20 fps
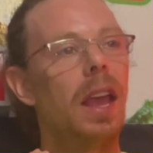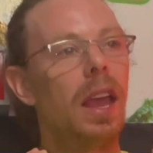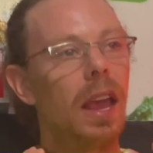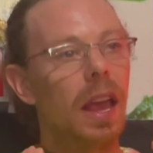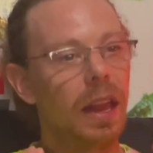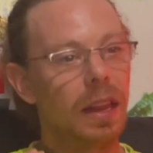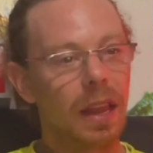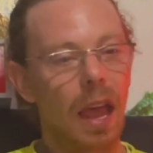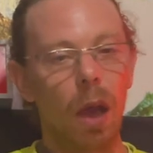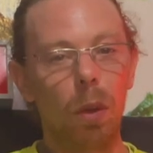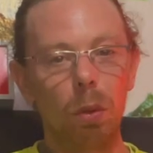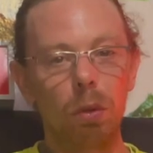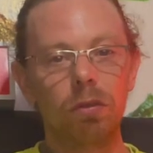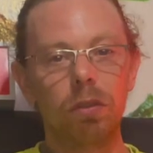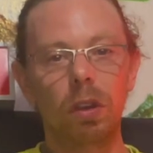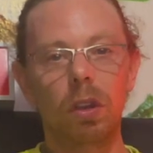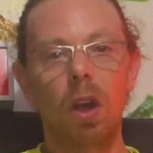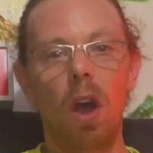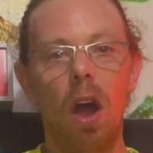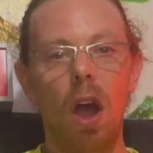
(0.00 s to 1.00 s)
And that was
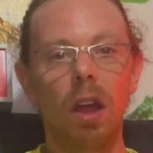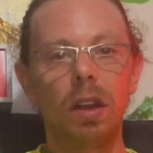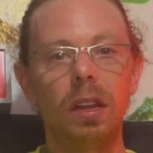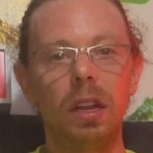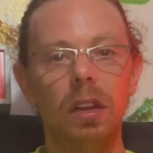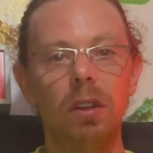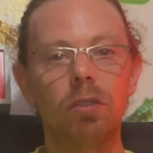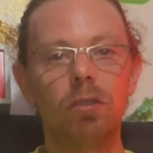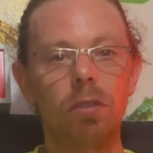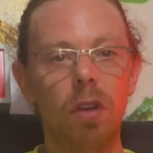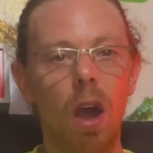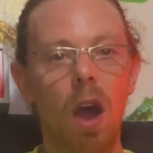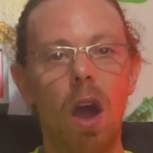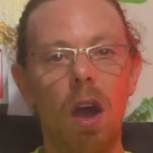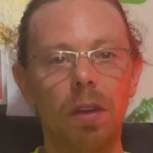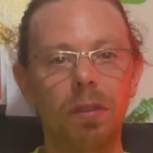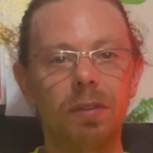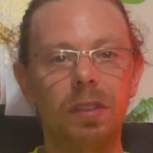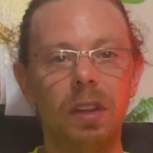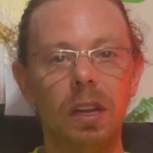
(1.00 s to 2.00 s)
regarding
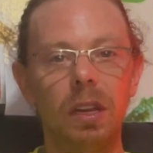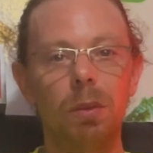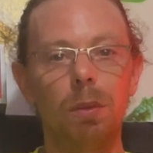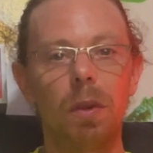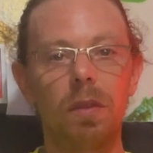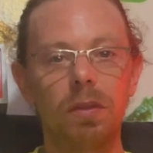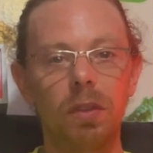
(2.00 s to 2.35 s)
rafting with